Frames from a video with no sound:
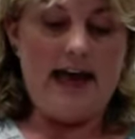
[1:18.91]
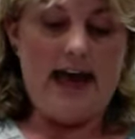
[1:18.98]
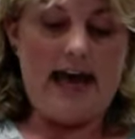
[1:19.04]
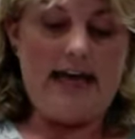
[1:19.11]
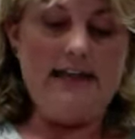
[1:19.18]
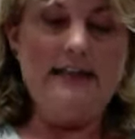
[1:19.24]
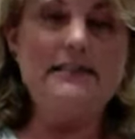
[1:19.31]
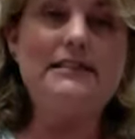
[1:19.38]

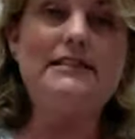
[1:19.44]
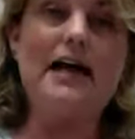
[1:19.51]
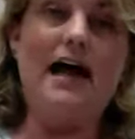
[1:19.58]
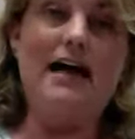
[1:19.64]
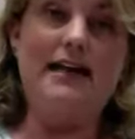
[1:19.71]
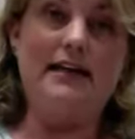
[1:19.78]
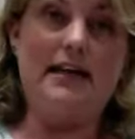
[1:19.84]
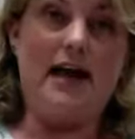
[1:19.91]
and the
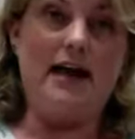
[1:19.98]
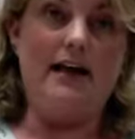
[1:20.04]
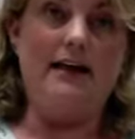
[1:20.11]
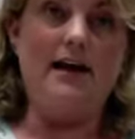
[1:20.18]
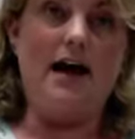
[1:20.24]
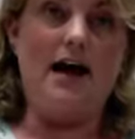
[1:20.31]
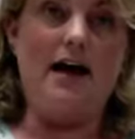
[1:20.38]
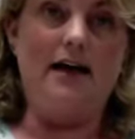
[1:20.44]
cyanide
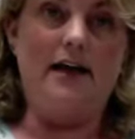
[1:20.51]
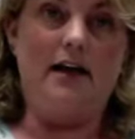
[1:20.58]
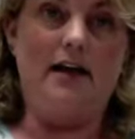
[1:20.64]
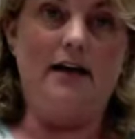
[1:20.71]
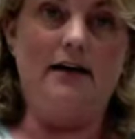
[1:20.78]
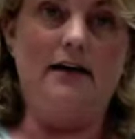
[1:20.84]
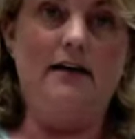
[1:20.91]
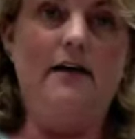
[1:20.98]

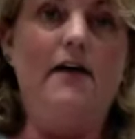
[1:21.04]
ion.